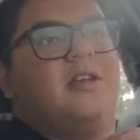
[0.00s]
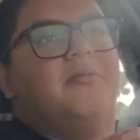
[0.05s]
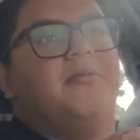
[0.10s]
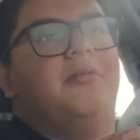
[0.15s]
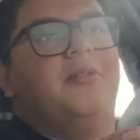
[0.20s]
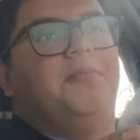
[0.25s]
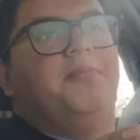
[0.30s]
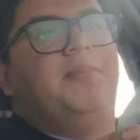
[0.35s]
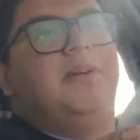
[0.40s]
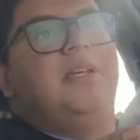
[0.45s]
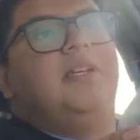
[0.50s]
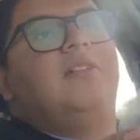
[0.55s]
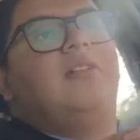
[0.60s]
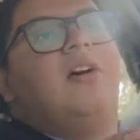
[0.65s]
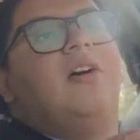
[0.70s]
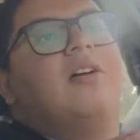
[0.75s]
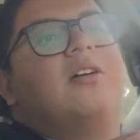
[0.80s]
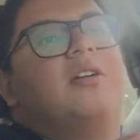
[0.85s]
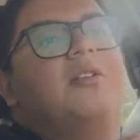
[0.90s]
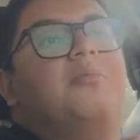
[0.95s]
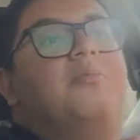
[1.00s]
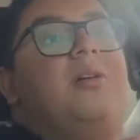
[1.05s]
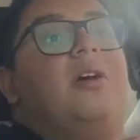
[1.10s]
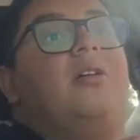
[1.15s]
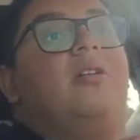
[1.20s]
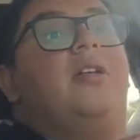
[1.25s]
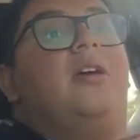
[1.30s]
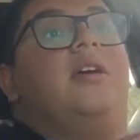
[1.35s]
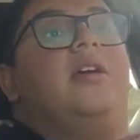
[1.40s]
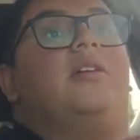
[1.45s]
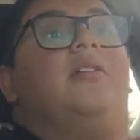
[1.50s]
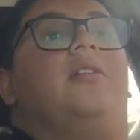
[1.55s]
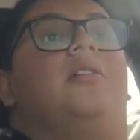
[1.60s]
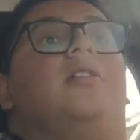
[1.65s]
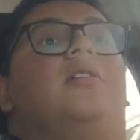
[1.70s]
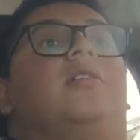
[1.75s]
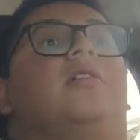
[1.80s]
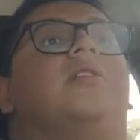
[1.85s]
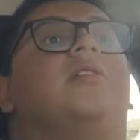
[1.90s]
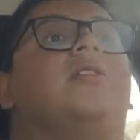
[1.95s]
I would be talking about
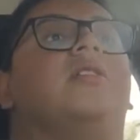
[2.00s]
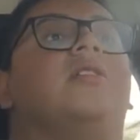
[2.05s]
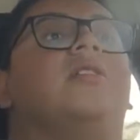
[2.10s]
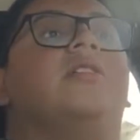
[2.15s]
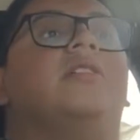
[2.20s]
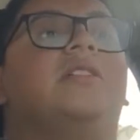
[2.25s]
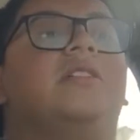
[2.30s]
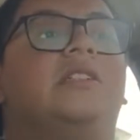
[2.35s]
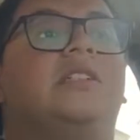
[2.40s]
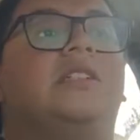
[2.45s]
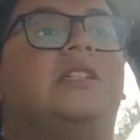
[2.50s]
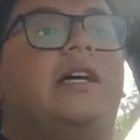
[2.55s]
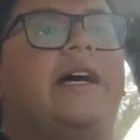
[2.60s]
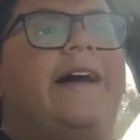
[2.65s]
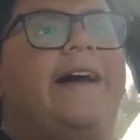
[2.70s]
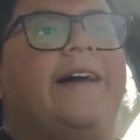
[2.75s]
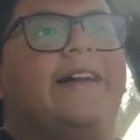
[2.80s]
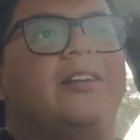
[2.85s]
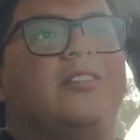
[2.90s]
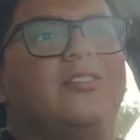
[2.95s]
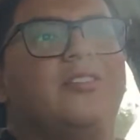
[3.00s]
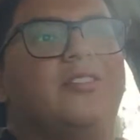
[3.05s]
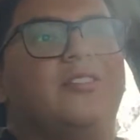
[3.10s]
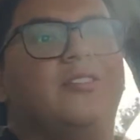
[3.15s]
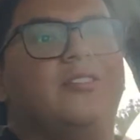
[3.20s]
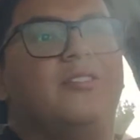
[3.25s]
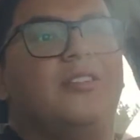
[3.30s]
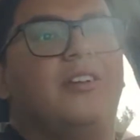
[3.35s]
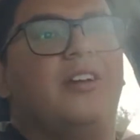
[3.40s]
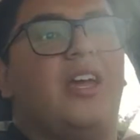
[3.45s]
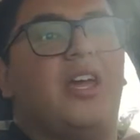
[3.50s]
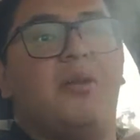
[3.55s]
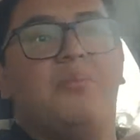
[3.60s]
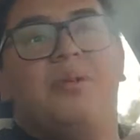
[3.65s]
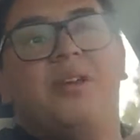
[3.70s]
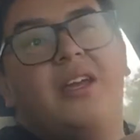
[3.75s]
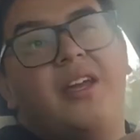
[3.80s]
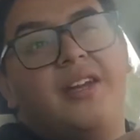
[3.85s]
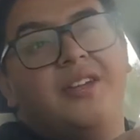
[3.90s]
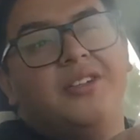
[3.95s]
like I don't know,
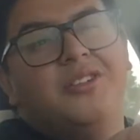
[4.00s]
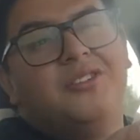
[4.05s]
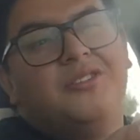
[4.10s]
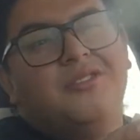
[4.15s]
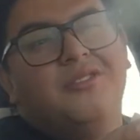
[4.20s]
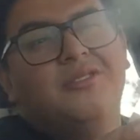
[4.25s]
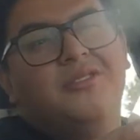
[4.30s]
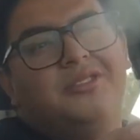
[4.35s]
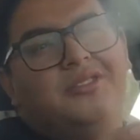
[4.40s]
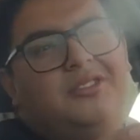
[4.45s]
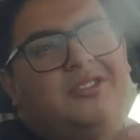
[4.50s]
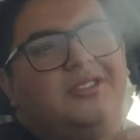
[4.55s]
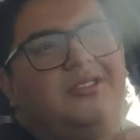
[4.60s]
NBA news